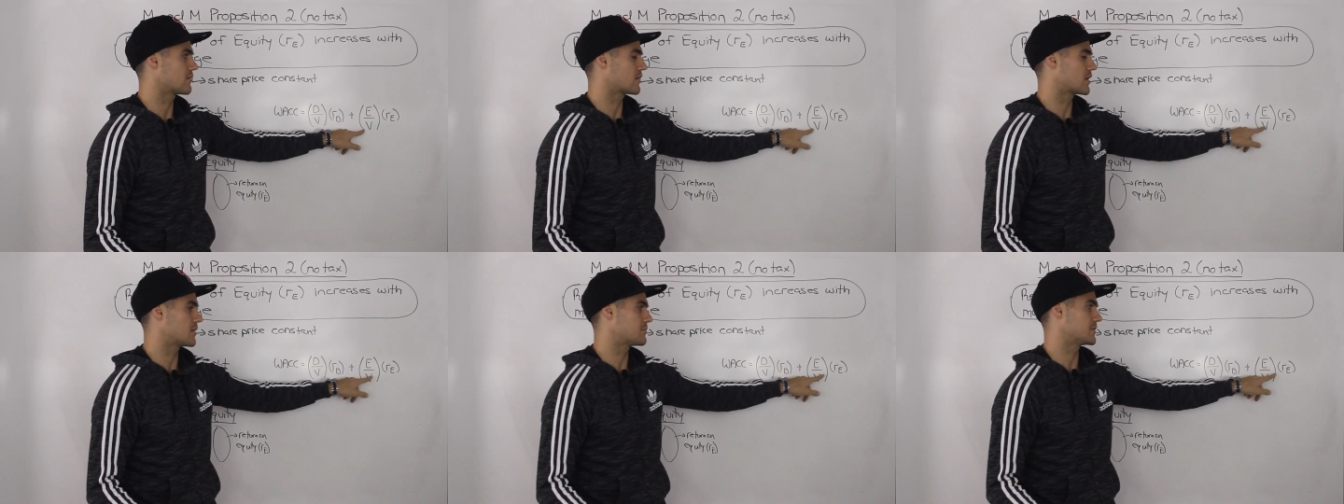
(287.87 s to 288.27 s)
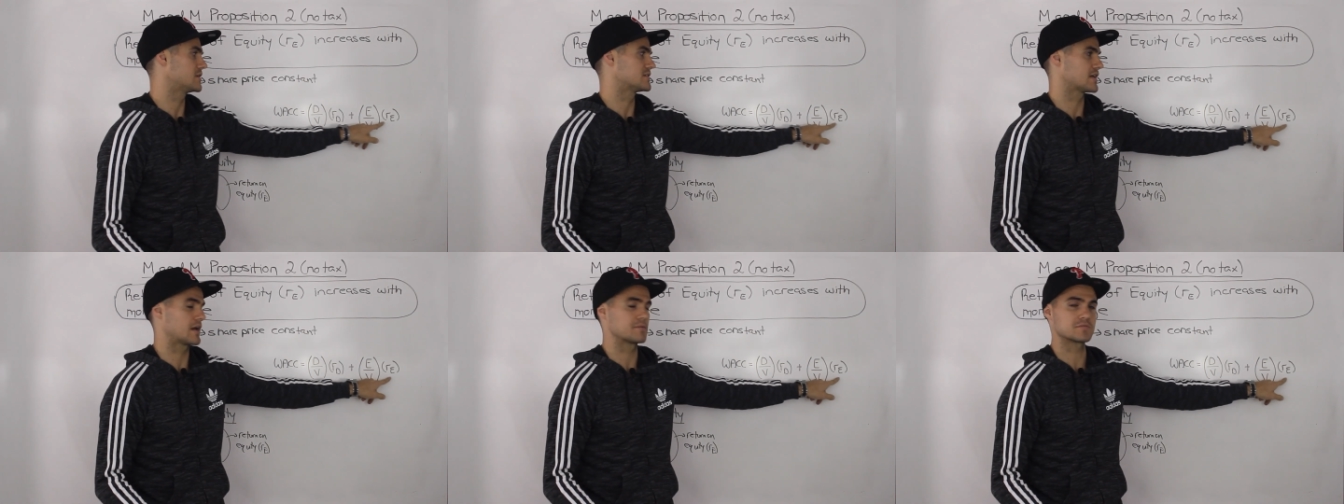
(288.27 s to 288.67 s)
of the company
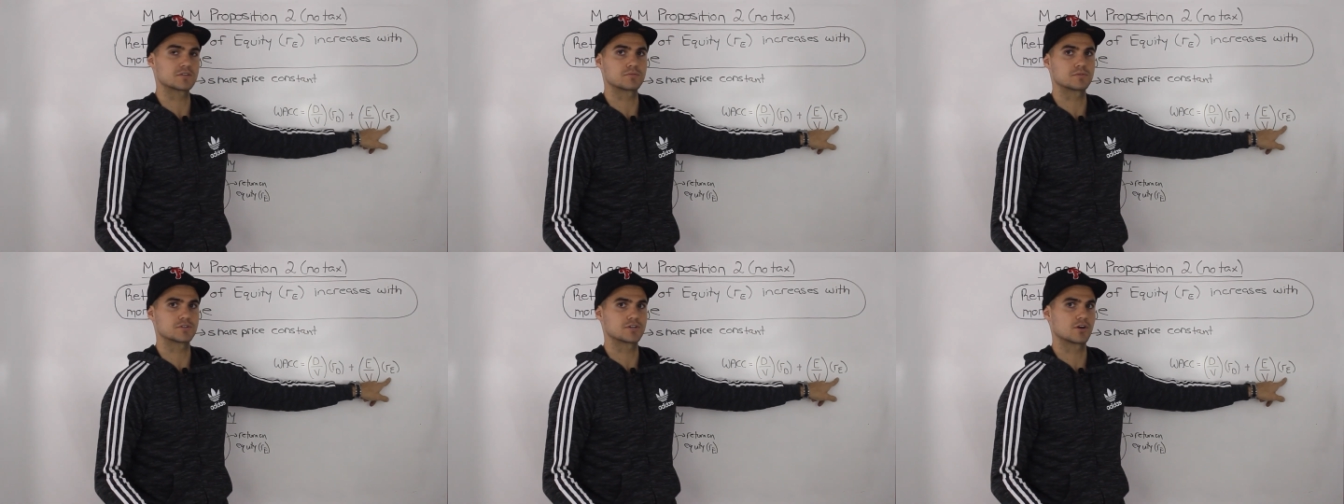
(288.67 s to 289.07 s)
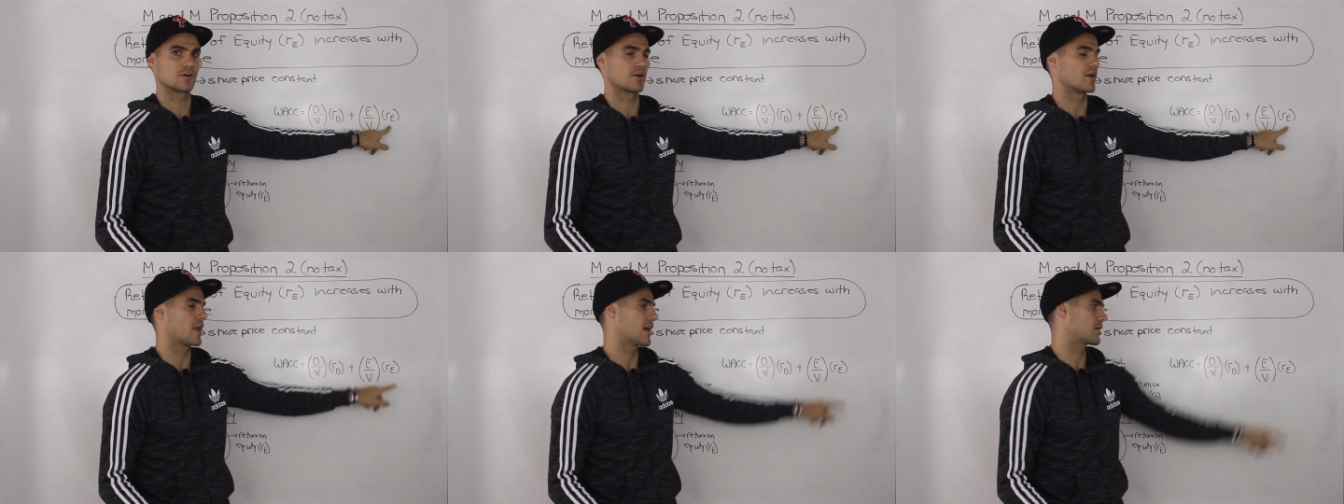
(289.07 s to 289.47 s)
times the
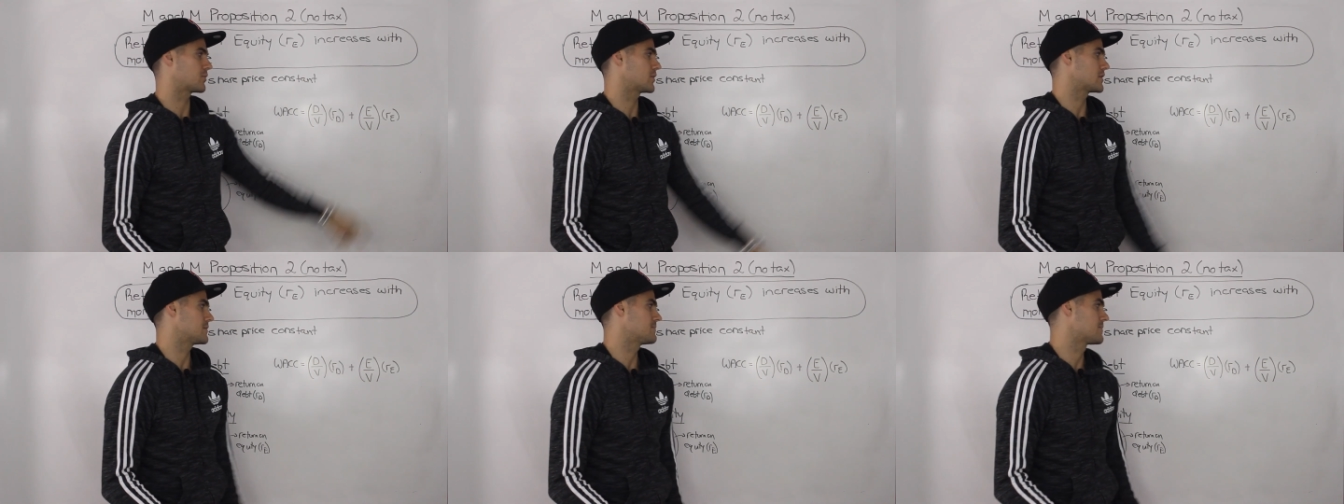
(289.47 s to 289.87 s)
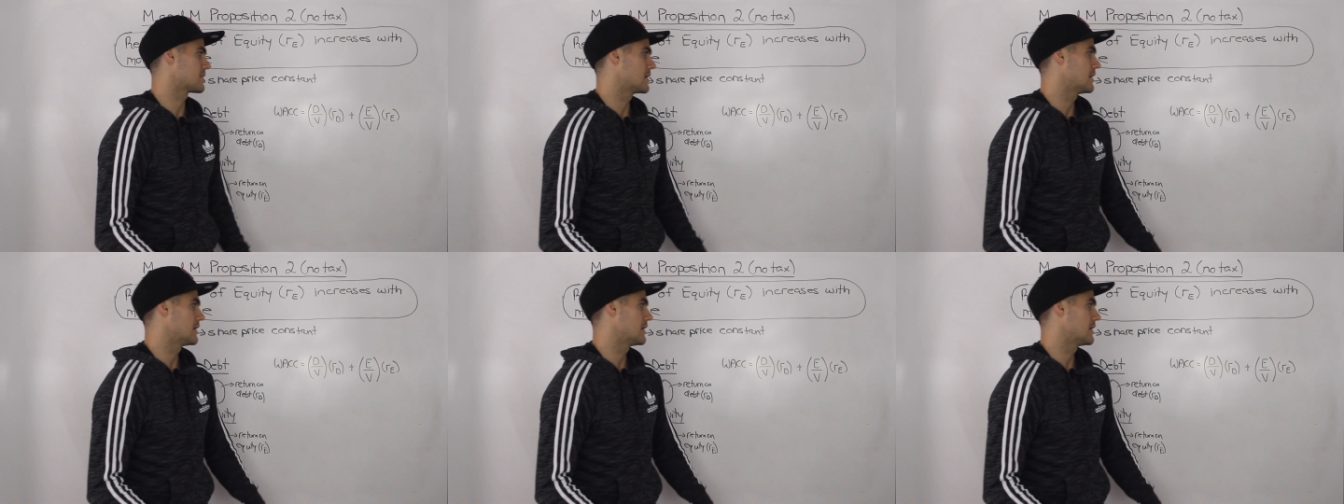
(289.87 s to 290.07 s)
return on equity.